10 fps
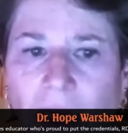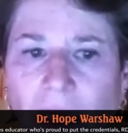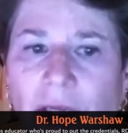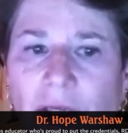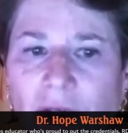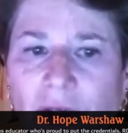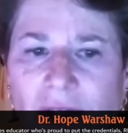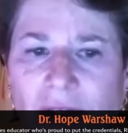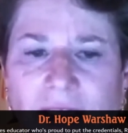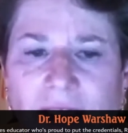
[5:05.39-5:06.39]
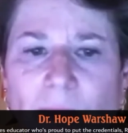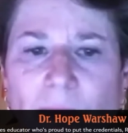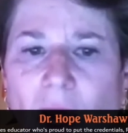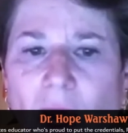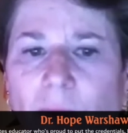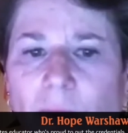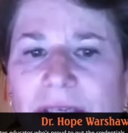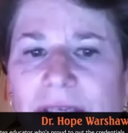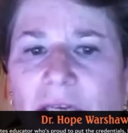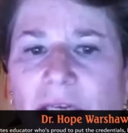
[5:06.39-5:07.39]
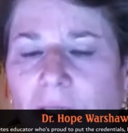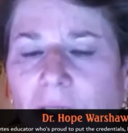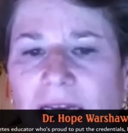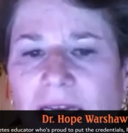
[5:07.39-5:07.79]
Using this model potentially as